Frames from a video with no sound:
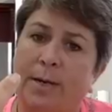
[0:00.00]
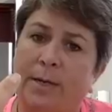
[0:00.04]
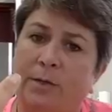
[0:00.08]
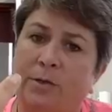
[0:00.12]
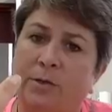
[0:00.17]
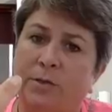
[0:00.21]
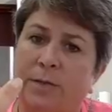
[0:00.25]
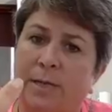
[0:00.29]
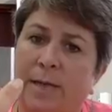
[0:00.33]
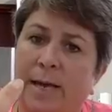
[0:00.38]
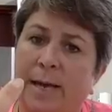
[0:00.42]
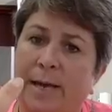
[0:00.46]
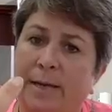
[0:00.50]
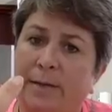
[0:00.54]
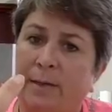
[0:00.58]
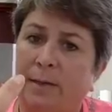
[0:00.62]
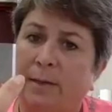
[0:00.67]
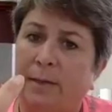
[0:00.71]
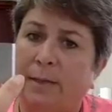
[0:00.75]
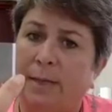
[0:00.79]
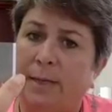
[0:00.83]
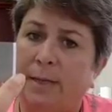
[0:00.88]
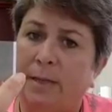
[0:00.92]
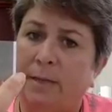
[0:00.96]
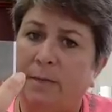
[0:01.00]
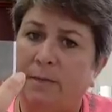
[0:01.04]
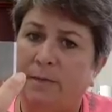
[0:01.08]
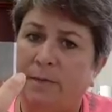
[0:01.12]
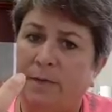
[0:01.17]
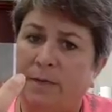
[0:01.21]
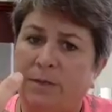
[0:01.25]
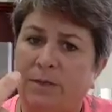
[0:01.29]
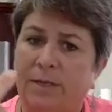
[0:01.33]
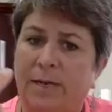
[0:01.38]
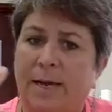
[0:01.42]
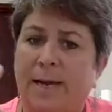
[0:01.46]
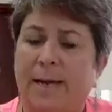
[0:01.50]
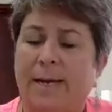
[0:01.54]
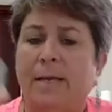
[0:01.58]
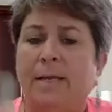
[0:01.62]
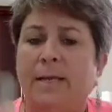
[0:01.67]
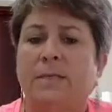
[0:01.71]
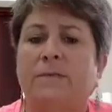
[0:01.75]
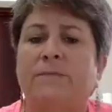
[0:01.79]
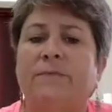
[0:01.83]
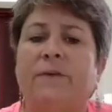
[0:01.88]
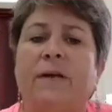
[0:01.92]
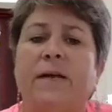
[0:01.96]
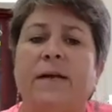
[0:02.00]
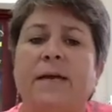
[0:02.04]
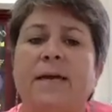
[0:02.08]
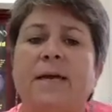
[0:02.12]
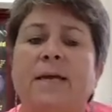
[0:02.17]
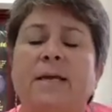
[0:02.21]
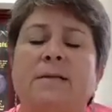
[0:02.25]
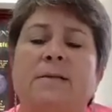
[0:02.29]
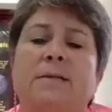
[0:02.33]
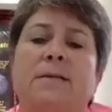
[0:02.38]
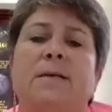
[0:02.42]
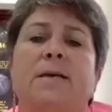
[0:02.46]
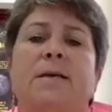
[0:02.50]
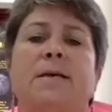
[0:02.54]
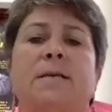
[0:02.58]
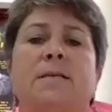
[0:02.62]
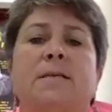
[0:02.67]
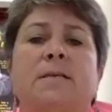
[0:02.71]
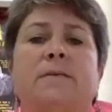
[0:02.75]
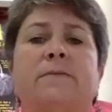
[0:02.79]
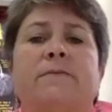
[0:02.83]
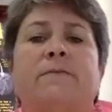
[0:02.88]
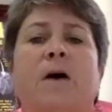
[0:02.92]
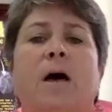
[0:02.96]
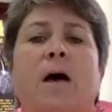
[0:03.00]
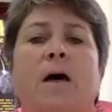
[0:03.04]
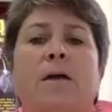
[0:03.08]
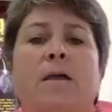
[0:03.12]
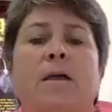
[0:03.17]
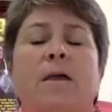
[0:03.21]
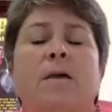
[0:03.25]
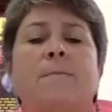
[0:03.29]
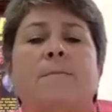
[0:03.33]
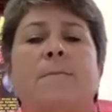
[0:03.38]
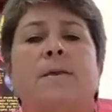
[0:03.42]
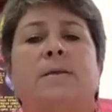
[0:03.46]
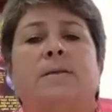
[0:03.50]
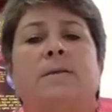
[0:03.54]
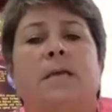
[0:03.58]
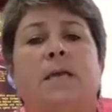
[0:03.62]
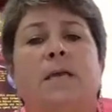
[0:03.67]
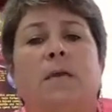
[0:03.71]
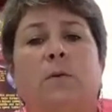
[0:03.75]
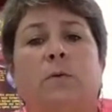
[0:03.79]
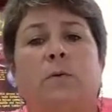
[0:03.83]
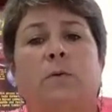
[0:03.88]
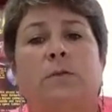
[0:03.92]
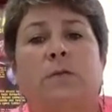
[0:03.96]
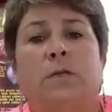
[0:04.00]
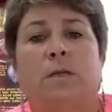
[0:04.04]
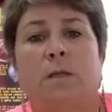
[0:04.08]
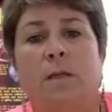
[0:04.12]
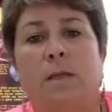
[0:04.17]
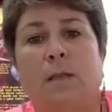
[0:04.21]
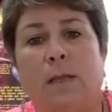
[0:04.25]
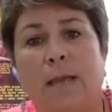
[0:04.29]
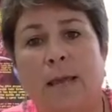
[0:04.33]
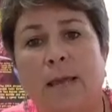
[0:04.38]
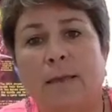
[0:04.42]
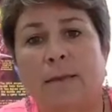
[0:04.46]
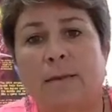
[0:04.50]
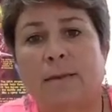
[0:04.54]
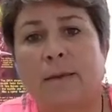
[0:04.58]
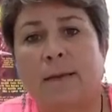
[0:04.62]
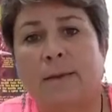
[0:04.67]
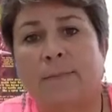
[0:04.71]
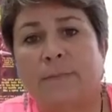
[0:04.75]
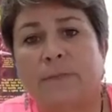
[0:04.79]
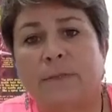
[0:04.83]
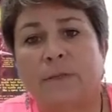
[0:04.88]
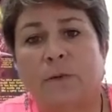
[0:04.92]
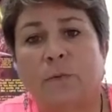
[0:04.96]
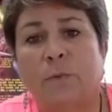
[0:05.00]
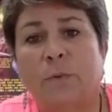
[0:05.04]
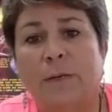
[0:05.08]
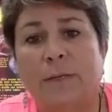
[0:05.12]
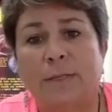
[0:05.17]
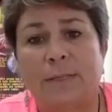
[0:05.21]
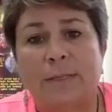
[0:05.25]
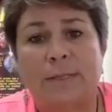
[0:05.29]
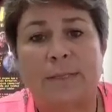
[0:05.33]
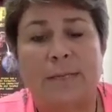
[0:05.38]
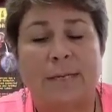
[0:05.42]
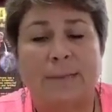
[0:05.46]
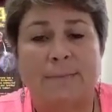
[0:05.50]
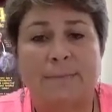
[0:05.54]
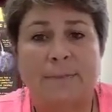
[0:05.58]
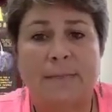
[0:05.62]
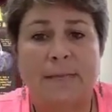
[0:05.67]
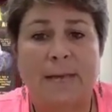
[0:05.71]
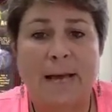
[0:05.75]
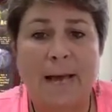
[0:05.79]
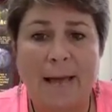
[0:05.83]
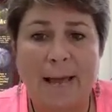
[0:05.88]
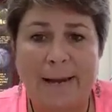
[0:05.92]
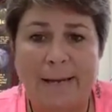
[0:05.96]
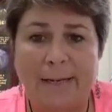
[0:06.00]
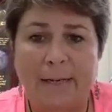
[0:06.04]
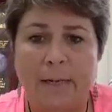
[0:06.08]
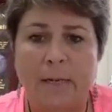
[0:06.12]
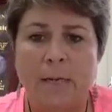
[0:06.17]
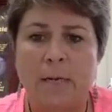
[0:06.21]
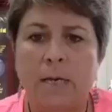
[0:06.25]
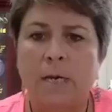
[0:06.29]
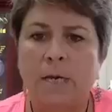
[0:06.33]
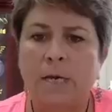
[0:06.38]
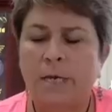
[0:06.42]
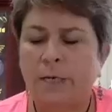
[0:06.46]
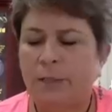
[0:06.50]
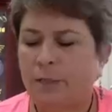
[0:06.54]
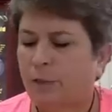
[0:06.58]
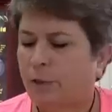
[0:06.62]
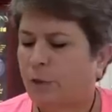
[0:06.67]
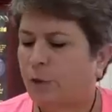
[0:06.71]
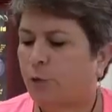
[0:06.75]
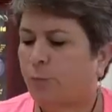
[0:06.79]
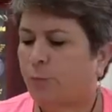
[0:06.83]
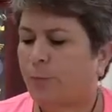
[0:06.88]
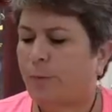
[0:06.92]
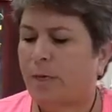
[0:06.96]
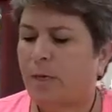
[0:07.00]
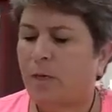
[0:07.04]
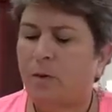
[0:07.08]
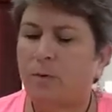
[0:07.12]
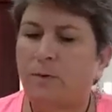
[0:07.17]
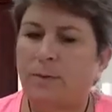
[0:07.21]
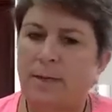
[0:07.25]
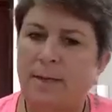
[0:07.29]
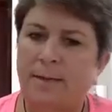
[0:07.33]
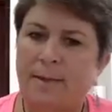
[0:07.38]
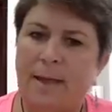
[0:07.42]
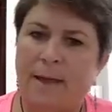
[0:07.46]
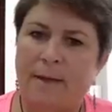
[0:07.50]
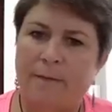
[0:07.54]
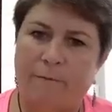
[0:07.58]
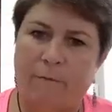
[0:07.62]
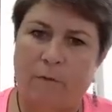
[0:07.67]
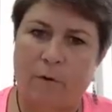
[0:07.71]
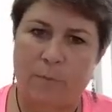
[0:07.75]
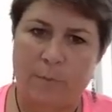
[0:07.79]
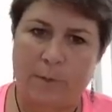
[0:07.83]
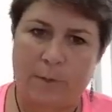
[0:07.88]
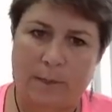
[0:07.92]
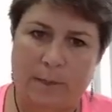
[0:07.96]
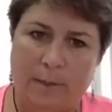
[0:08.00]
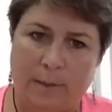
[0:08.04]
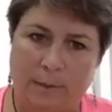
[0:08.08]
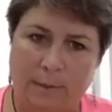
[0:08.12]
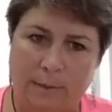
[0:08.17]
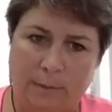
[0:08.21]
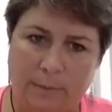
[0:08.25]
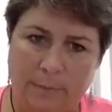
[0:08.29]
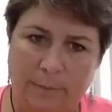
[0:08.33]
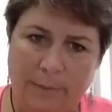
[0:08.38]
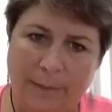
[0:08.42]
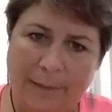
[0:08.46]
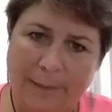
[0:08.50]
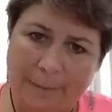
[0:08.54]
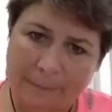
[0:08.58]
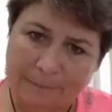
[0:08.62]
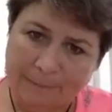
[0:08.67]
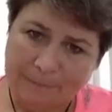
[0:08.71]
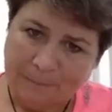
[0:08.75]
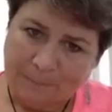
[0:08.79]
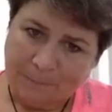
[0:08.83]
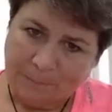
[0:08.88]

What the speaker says: each side, the length of each side, it's very easy. Its volume is equal to the length times the width times the height. So you'll be using that formula a little bit.